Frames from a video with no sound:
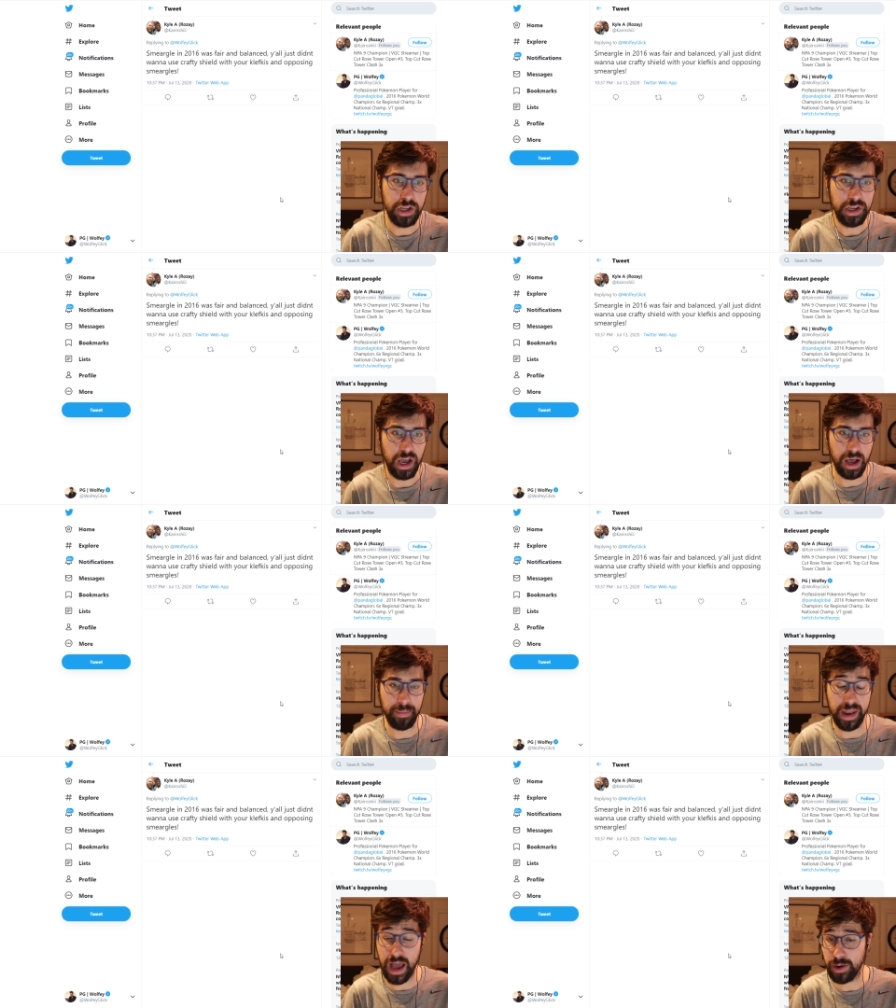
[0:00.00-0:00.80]
Um,
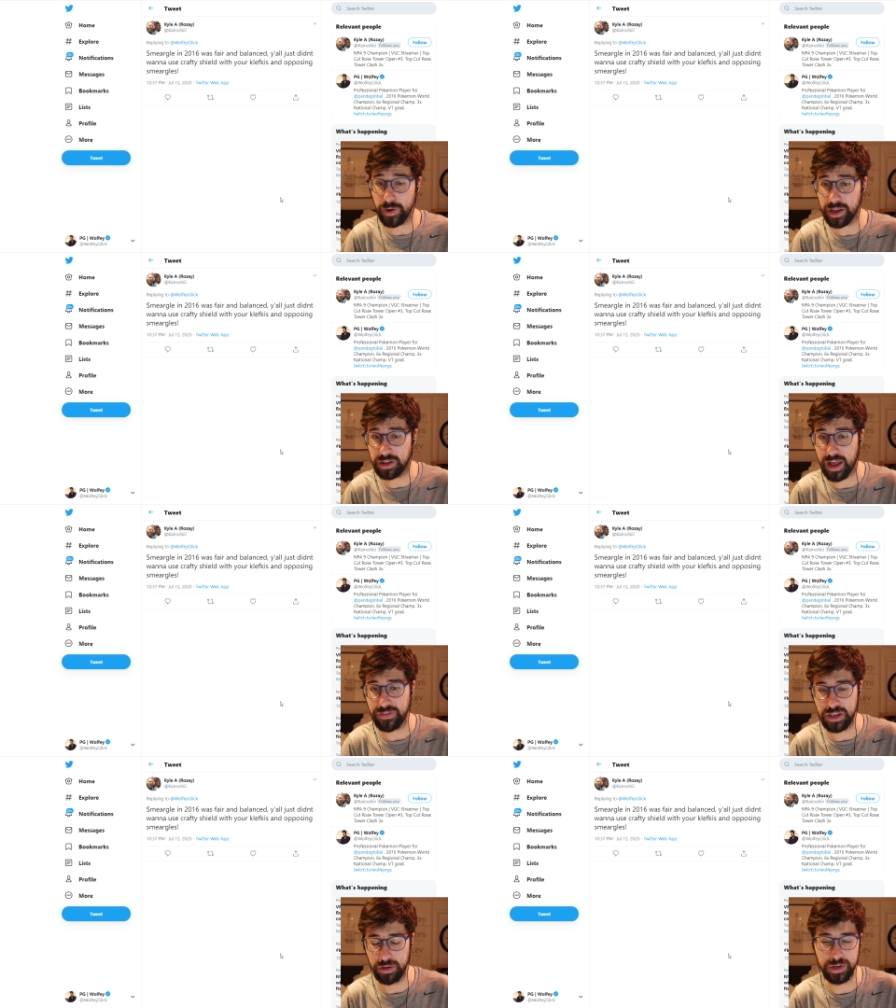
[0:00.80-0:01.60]
and I ran
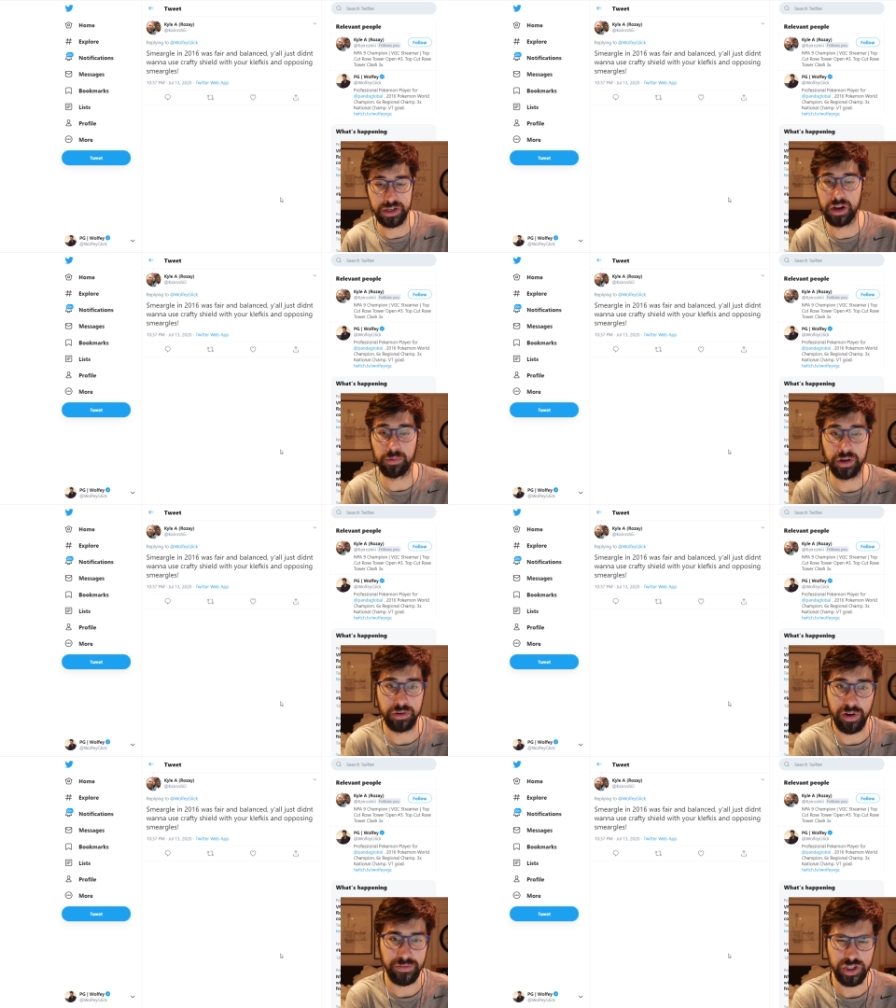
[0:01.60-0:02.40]
Klefki, though. I did not run
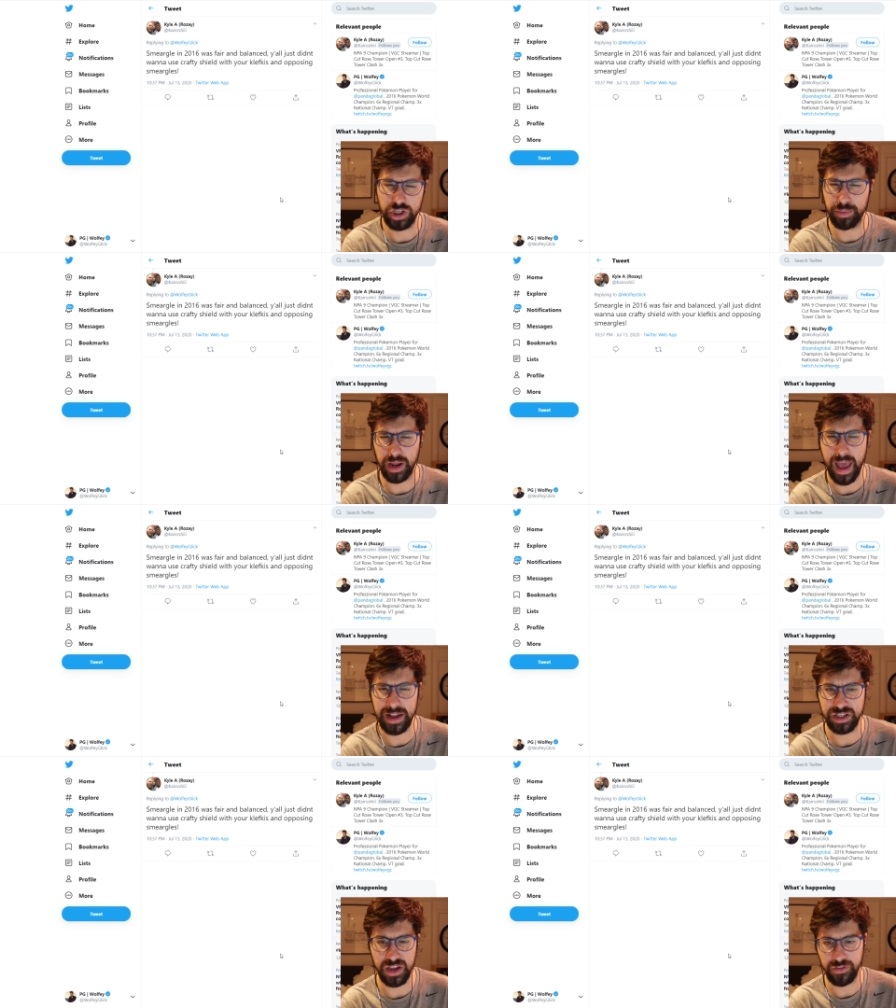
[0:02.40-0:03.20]
Crafty Shield, but I
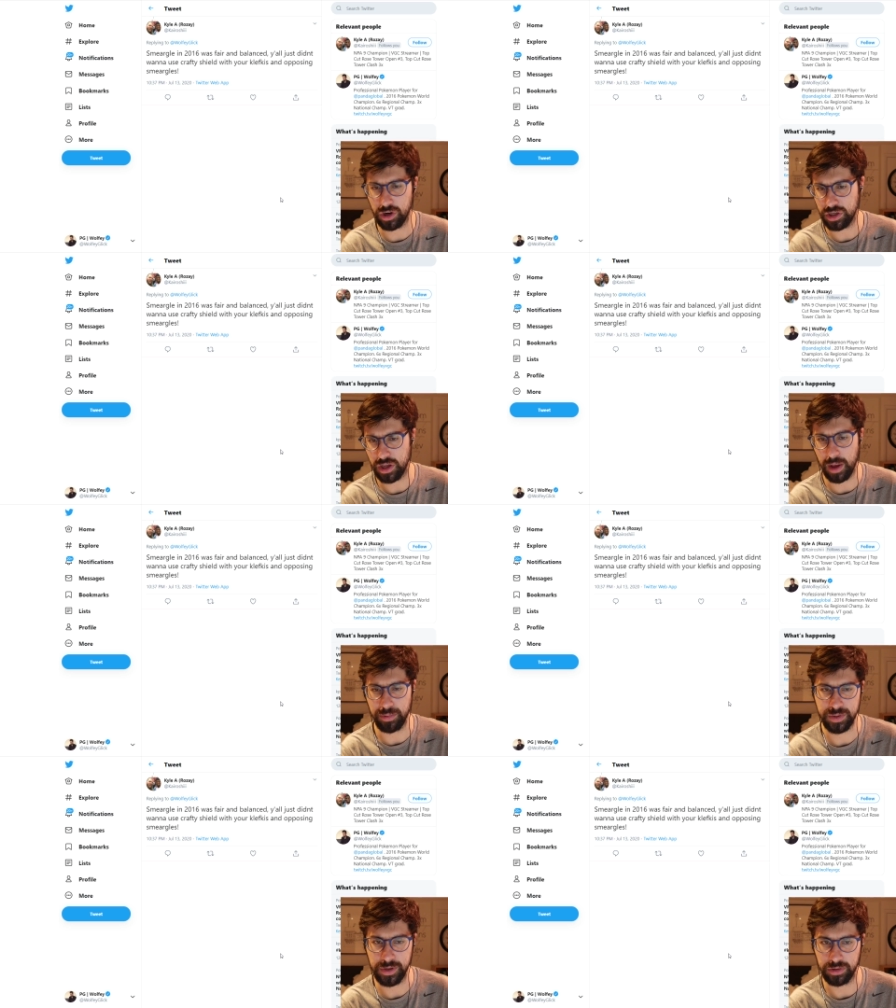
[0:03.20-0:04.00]
had Safeguard to help
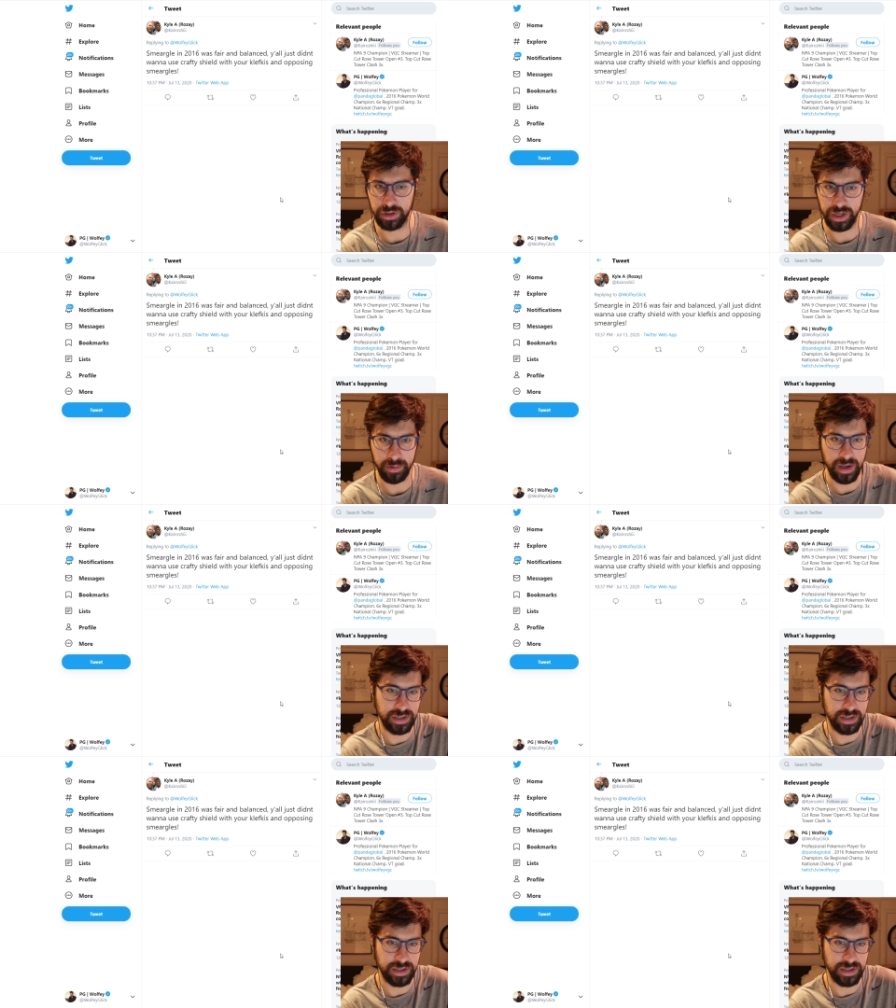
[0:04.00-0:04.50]
with Smeargle anyway.